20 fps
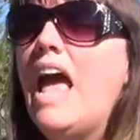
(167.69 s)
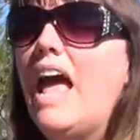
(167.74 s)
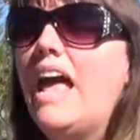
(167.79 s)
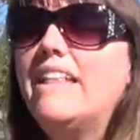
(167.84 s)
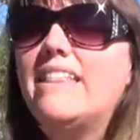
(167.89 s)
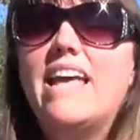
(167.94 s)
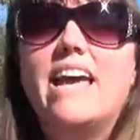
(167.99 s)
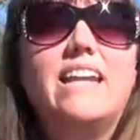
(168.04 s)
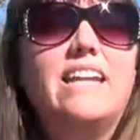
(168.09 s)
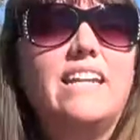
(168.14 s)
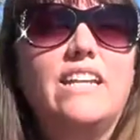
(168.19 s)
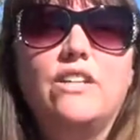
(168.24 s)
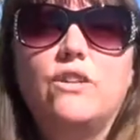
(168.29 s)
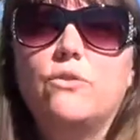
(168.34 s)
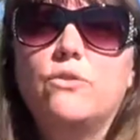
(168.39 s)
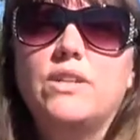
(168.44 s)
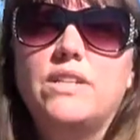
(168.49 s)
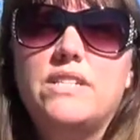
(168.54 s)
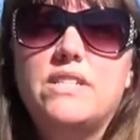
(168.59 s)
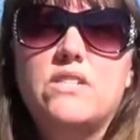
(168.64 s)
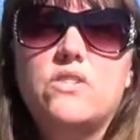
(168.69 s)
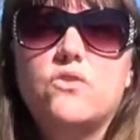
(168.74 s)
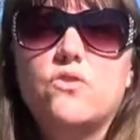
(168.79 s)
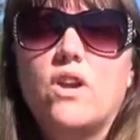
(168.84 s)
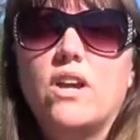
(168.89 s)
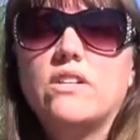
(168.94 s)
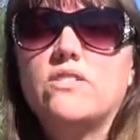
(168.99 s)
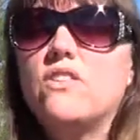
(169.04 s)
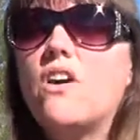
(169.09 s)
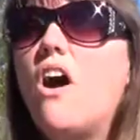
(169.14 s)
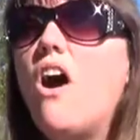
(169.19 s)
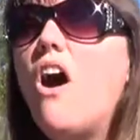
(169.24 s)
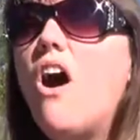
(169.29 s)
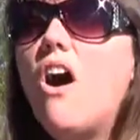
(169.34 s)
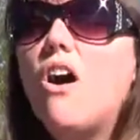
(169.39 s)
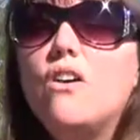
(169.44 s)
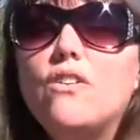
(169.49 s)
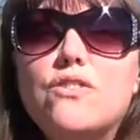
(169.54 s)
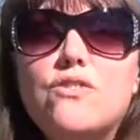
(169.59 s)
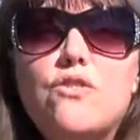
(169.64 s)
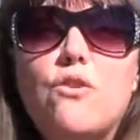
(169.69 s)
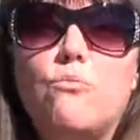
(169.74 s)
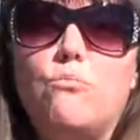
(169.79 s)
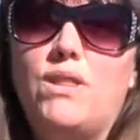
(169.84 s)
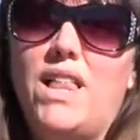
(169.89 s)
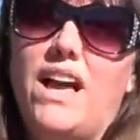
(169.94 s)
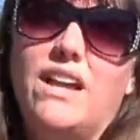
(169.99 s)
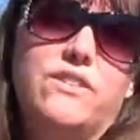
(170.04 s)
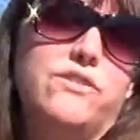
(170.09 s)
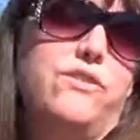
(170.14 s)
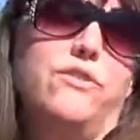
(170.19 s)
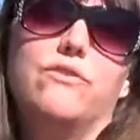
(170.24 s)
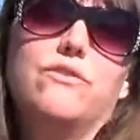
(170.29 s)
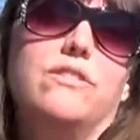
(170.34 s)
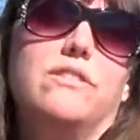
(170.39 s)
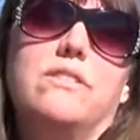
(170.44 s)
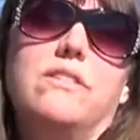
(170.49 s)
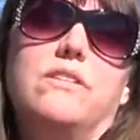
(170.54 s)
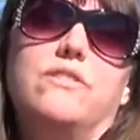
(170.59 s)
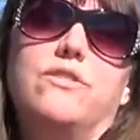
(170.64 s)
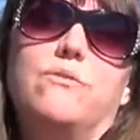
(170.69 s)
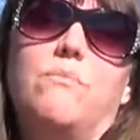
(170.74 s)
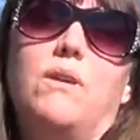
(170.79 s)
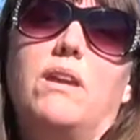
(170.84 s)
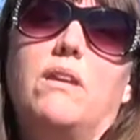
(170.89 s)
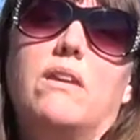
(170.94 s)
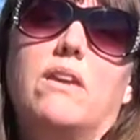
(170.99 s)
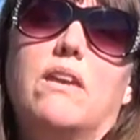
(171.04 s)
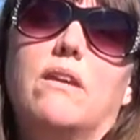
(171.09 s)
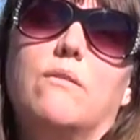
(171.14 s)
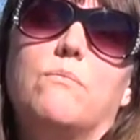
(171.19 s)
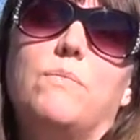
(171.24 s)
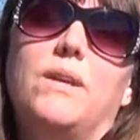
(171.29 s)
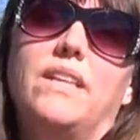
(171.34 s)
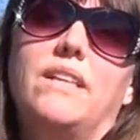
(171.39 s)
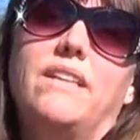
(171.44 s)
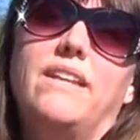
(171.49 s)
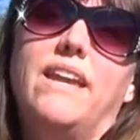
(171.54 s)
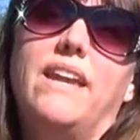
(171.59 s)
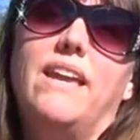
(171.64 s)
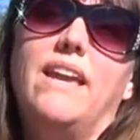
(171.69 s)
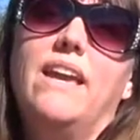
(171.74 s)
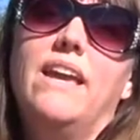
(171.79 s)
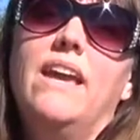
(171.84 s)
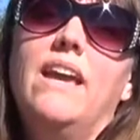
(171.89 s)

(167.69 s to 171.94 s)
And that increased stress also blocks your decision-making ability.